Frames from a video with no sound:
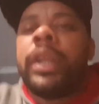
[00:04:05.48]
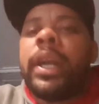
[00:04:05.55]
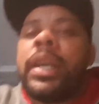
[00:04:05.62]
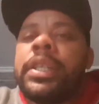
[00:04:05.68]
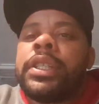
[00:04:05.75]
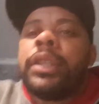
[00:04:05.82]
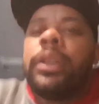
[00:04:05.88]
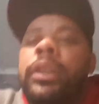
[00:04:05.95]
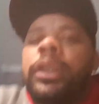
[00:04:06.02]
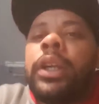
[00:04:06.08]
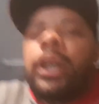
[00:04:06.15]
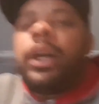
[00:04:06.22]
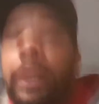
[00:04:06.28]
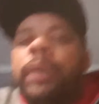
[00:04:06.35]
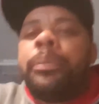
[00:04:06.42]
guys to
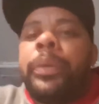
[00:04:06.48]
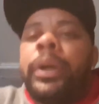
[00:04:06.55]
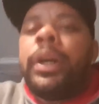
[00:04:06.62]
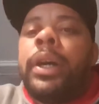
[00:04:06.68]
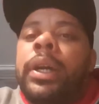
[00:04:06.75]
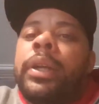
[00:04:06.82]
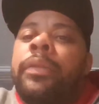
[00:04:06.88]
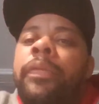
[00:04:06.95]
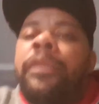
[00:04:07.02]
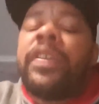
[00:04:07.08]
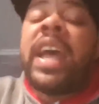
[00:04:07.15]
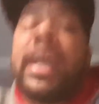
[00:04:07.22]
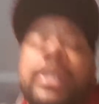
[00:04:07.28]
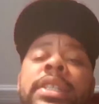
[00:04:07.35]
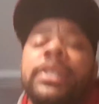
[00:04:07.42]
look up
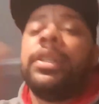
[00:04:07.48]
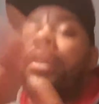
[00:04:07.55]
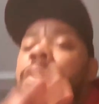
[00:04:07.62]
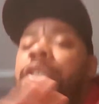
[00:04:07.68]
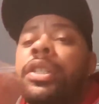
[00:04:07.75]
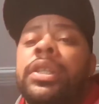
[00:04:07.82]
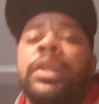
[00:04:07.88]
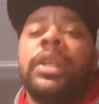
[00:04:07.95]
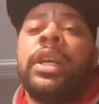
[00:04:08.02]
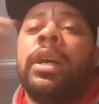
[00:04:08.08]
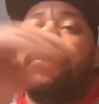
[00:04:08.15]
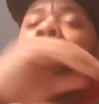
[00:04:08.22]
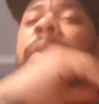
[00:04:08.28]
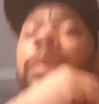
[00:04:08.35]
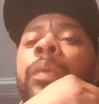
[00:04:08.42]
fats. Just look
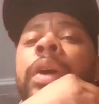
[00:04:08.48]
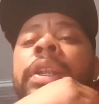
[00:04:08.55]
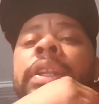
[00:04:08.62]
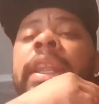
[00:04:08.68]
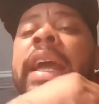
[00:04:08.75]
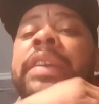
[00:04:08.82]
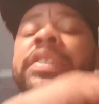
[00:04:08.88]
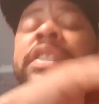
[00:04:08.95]
up what life